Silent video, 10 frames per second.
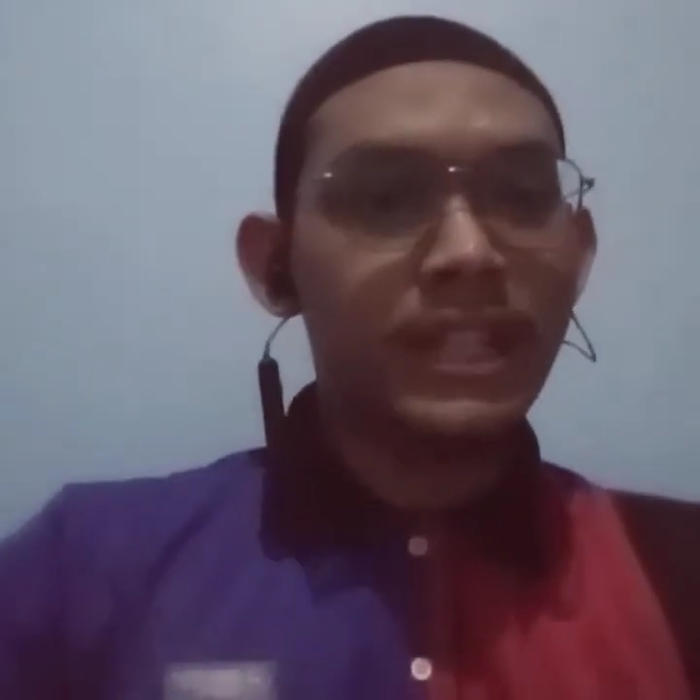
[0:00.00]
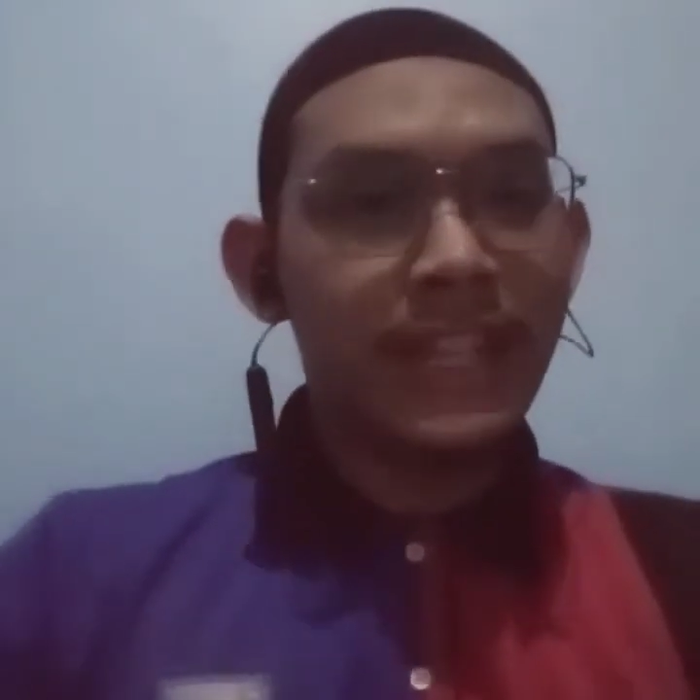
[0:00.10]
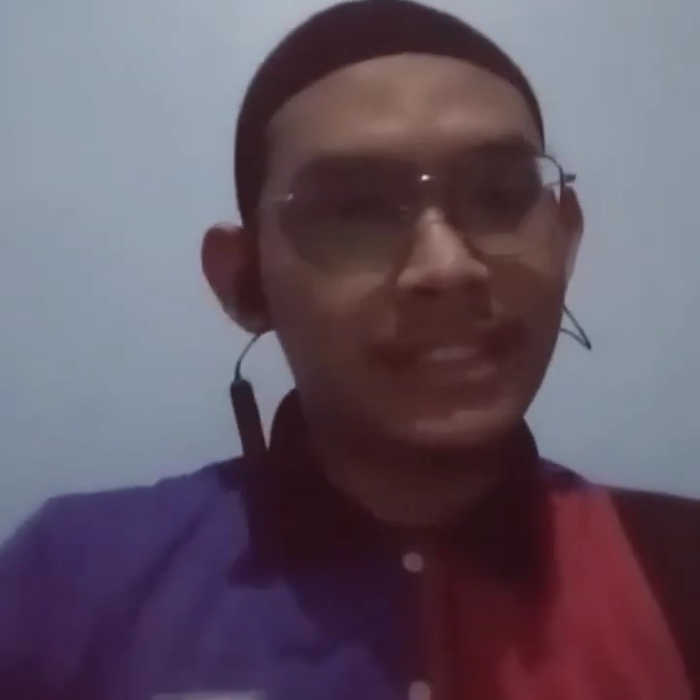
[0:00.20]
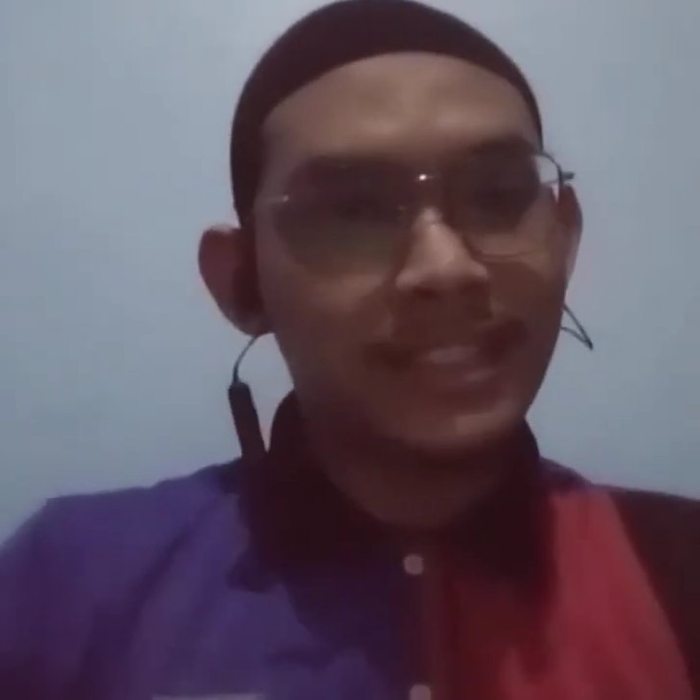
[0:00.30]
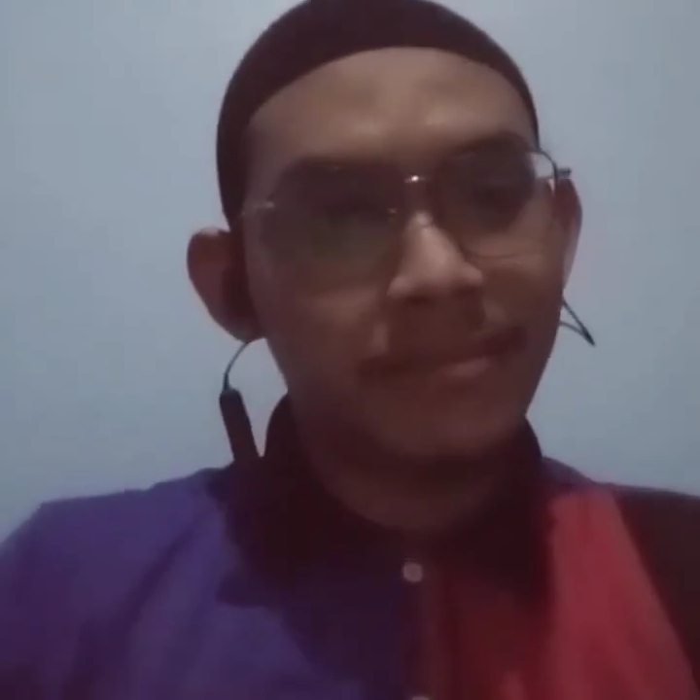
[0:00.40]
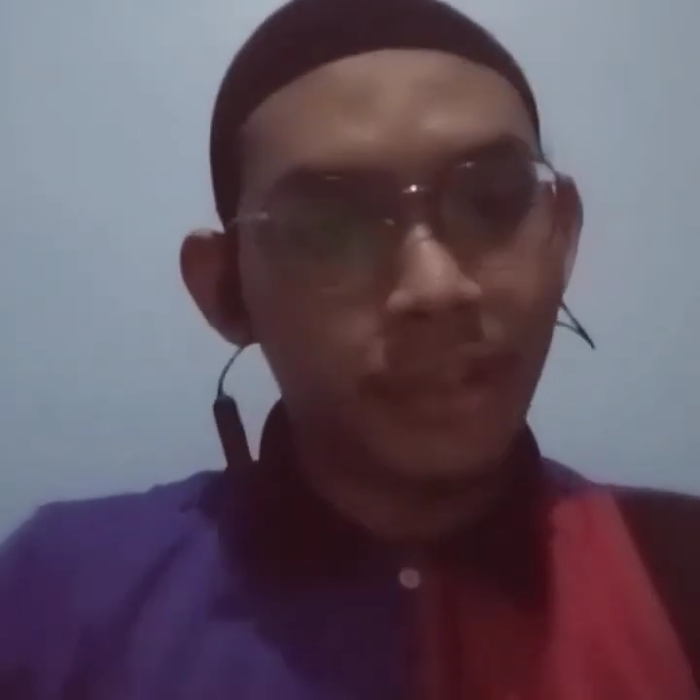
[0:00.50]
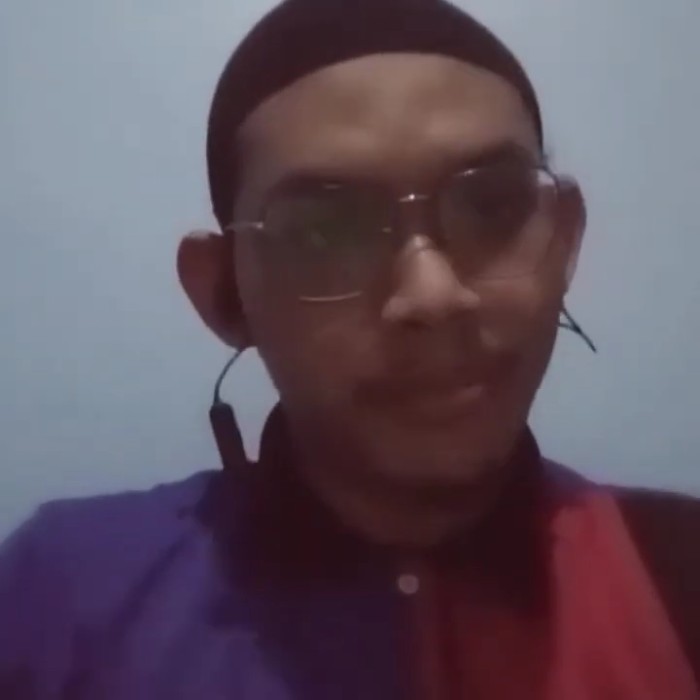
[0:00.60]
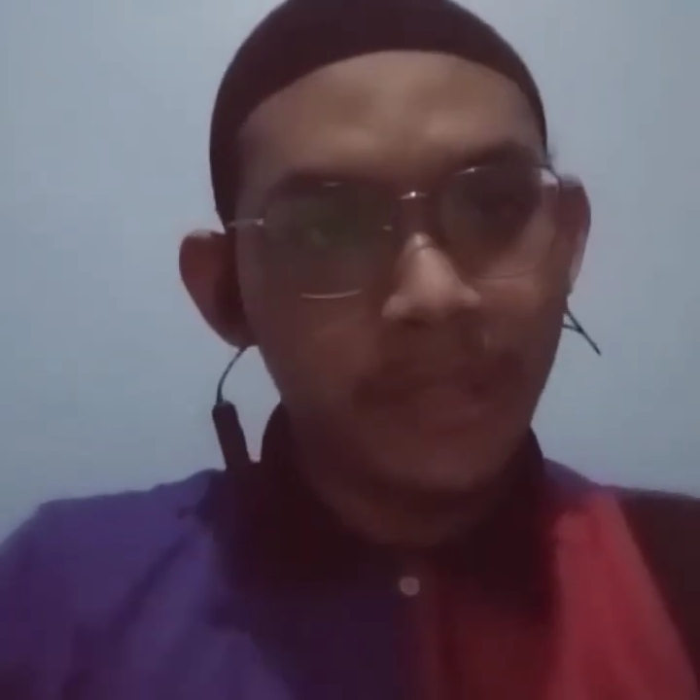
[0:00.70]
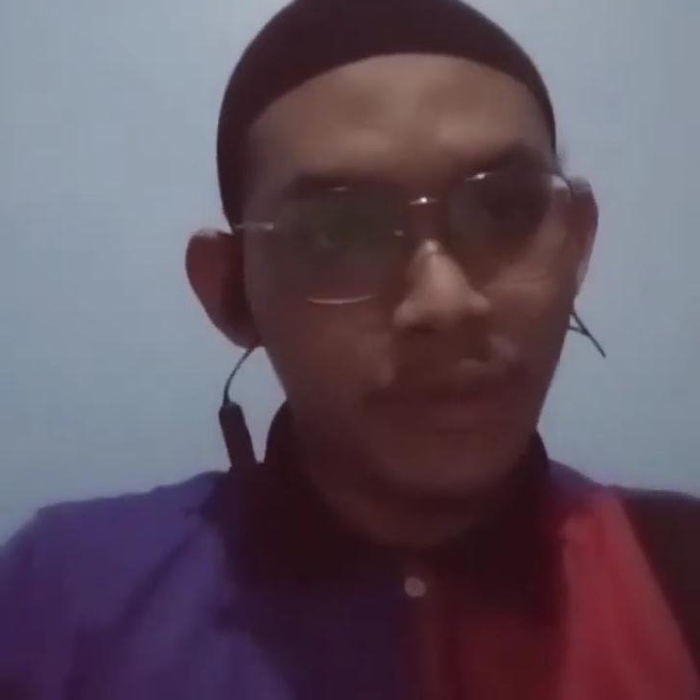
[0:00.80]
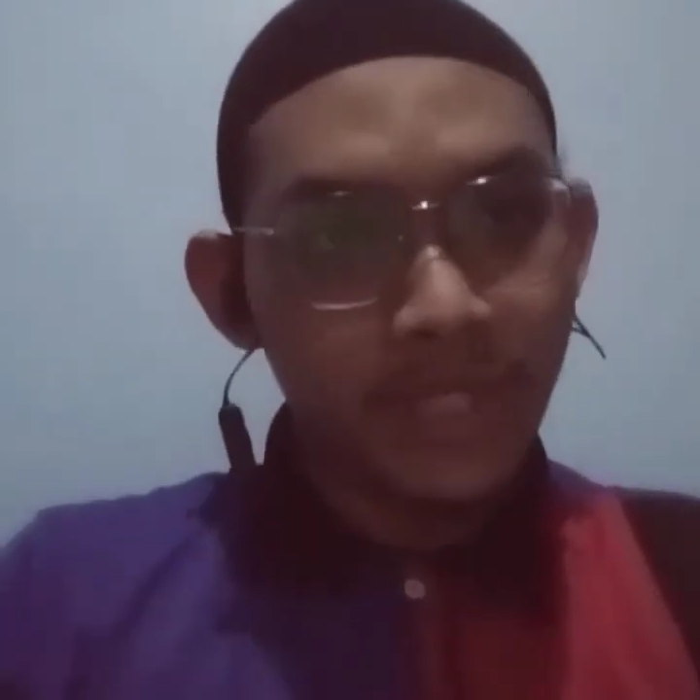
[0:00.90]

the next subtopic,